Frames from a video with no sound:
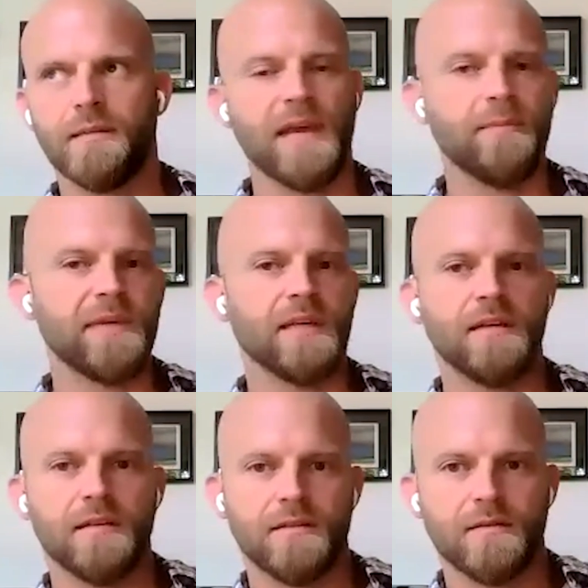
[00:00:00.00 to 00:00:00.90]

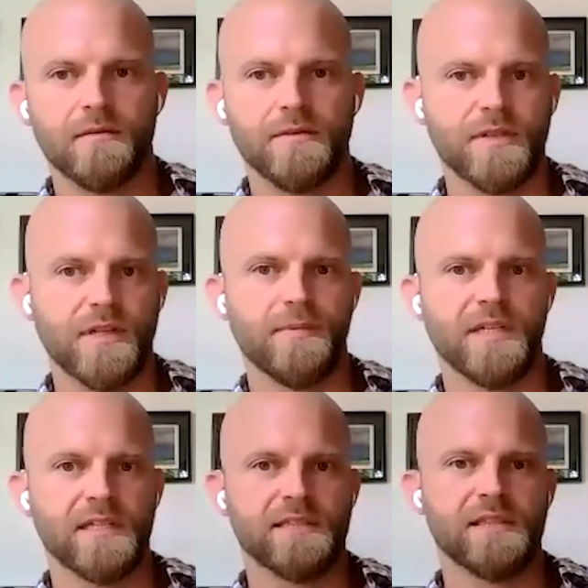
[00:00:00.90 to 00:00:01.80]
Maybe for
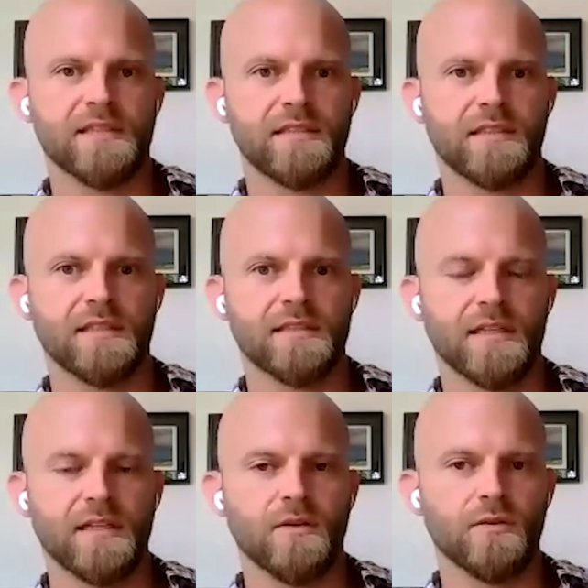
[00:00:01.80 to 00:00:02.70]
anybody that's listening is
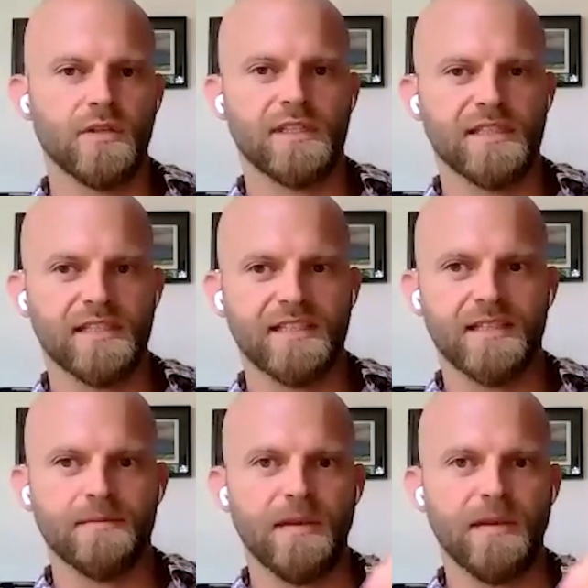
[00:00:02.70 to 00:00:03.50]
like, hold on a second,